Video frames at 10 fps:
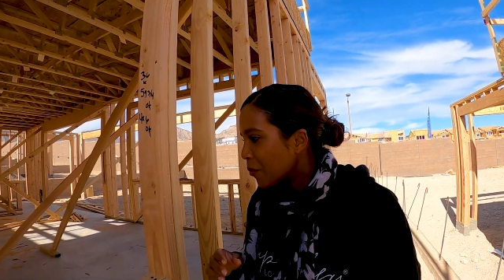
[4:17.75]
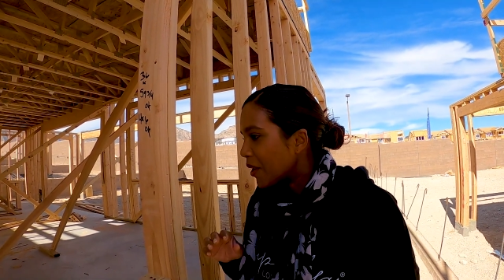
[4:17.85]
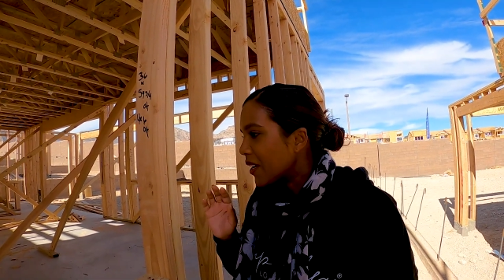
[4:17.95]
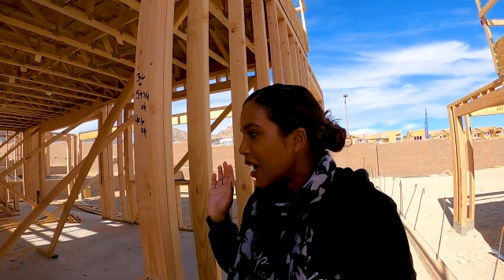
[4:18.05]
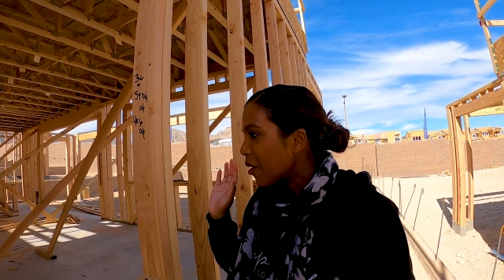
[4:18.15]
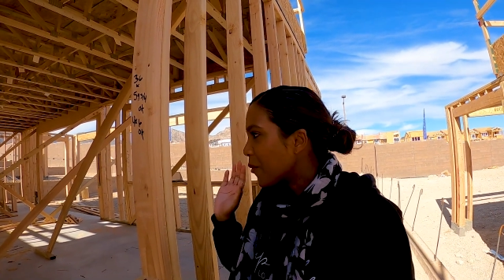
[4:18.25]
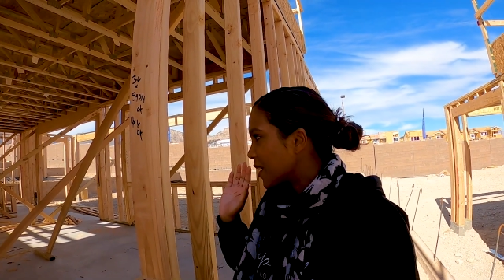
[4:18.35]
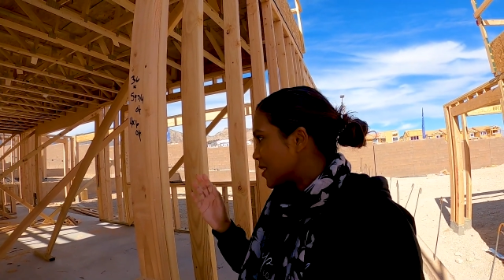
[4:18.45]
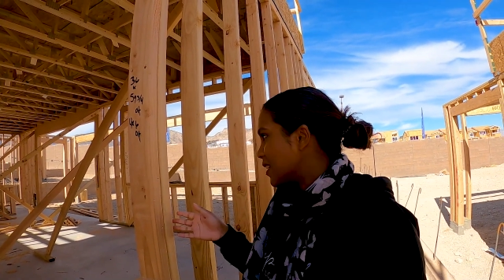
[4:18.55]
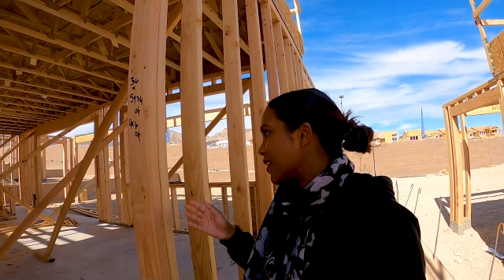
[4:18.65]
but now
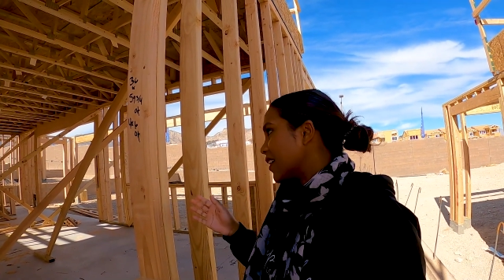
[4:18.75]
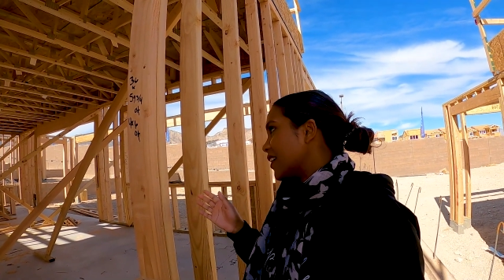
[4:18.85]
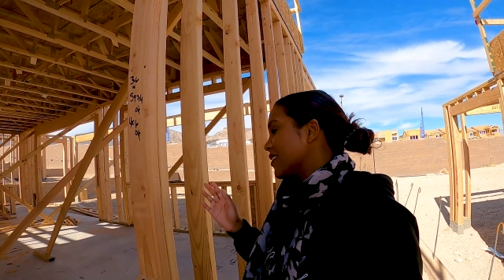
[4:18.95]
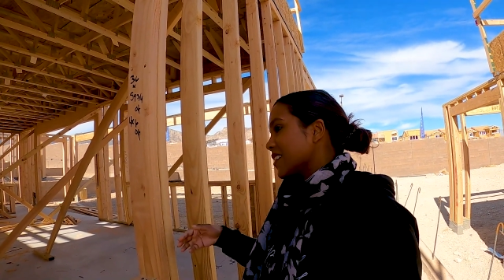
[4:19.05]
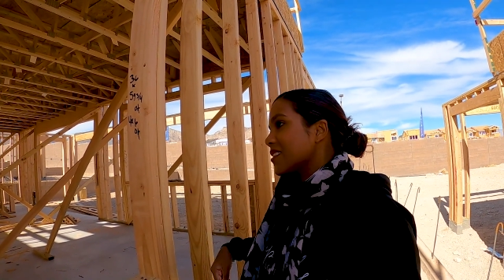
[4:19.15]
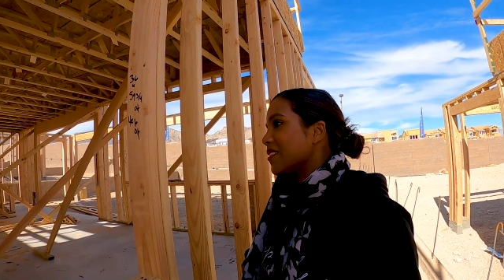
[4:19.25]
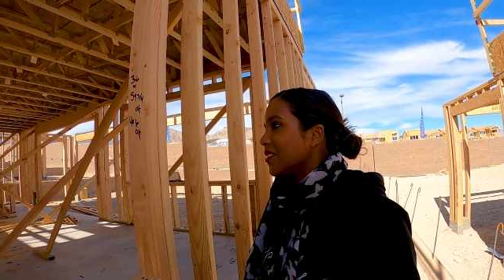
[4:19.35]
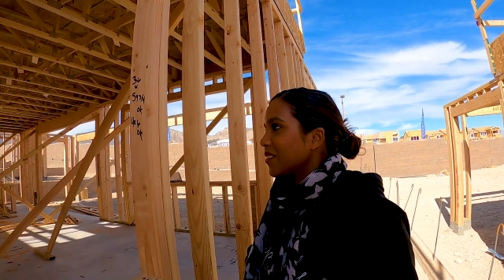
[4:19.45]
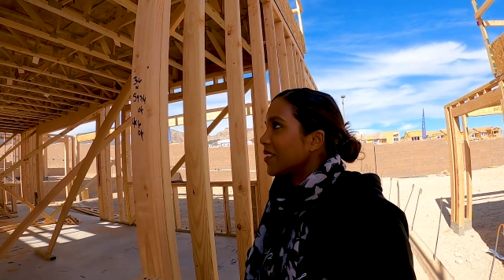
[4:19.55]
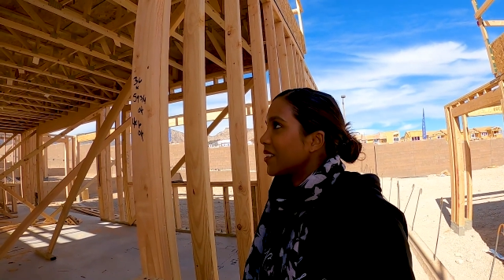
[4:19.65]
i see it it does
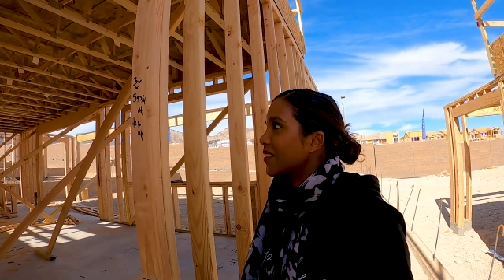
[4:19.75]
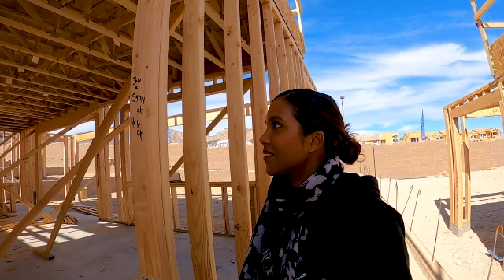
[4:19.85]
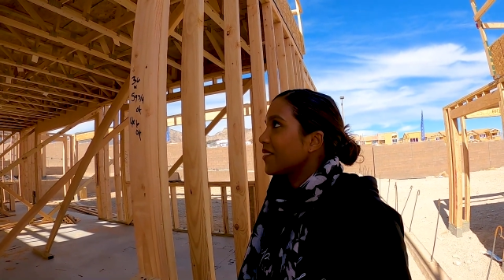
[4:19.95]
look